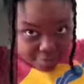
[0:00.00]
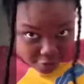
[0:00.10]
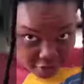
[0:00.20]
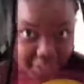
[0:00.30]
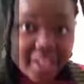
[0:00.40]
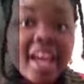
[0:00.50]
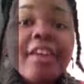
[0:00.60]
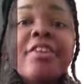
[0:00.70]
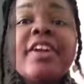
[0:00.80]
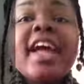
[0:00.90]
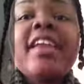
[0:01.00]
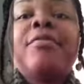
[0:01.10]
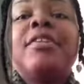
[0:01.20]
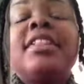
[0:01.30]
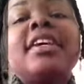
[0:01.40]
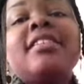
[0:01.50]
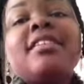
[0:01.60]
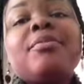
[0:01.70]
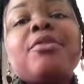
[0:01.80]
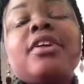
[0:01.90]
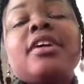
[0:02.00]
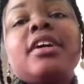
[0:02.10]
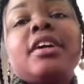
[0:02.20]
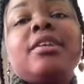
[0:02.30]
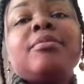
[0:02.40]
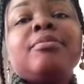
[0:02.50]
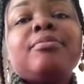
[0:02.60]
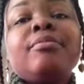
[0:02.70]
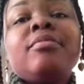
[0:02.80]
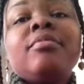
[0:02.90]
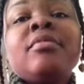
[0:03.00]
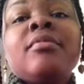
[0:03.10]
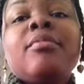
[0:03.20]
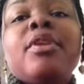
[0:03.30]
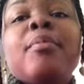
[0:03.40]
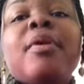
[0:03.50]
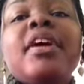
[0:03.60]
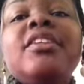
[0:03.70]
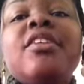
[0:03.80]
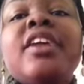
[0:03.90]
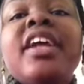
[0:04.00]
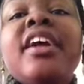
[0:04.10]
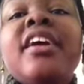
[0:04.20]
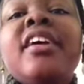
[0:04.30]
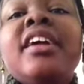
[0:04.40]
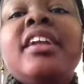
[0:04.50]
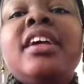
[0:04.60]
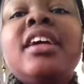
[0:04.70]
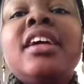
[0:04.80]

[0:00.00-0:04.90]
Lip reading: going to get kind of creative with this. I'm going to put a button on here and,